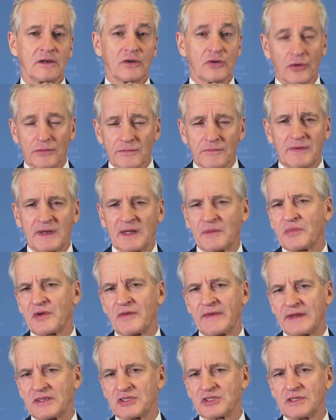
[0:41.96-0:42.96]
conflict
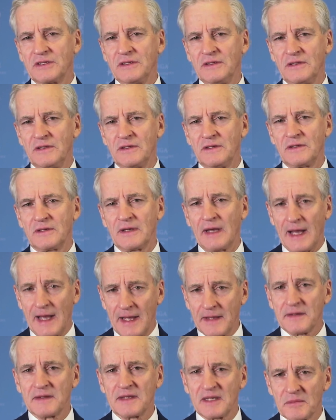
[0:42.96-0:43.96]
prevention,
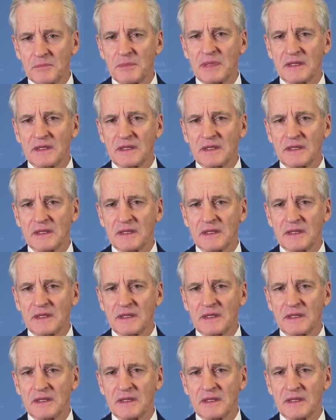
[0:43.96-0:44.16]
and in